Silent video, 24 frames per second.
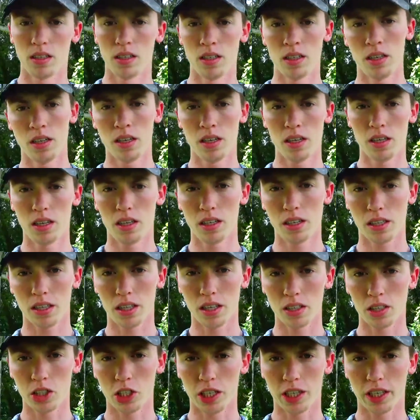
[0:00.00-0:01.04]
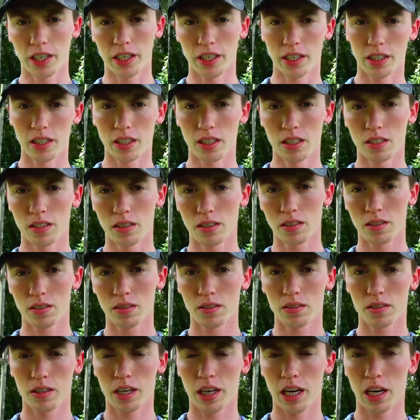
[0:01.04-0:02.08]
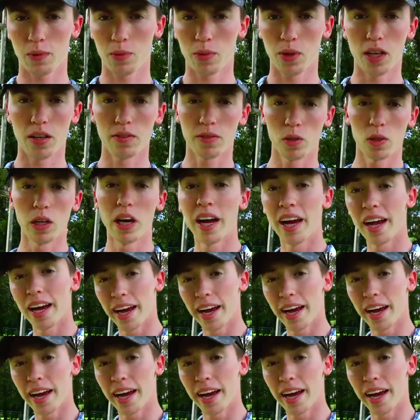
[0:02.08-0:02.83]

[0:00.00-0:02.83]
Now let's try and get this camera level.